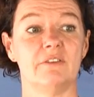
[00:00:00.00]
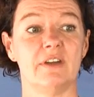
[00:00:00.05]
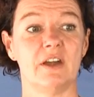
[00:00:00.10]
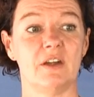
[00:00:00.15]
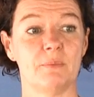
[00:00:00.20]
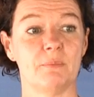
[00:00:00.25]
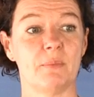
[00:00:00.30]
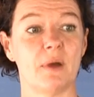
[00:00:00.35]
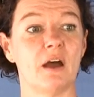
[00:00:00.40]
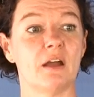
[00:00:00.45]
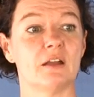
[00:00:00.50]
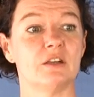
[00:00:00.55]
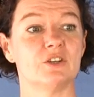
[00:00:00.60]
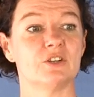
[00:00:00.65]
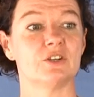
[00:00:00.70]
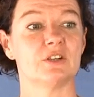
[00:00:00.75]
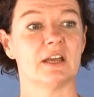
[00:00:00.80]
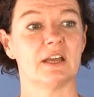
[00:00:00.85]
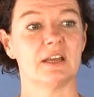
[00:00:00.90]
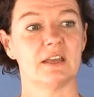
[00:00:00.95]
very
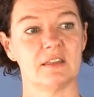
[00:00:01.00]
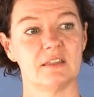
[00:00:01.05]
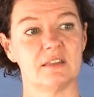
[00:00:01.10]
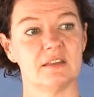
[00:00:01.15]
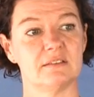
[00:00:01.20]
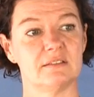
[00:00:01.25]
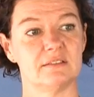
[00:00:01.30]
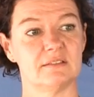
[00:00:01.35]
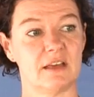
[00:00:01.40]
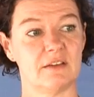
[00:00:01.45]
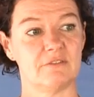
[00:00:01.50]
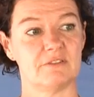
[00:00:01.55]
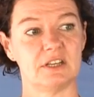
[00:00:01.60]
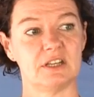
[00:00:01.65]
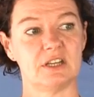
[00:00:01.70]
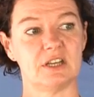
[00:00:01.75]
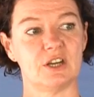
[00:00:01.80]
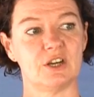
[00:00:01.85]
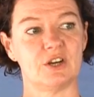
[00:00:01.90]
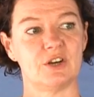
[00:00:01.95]
much like in these
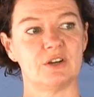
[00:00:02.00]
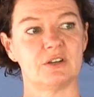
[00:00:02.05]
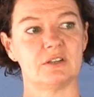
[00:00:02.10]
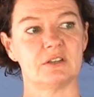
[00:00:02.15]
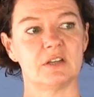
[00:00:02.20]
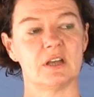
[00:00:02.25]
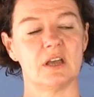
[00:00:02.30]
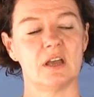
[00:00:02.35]
seven years.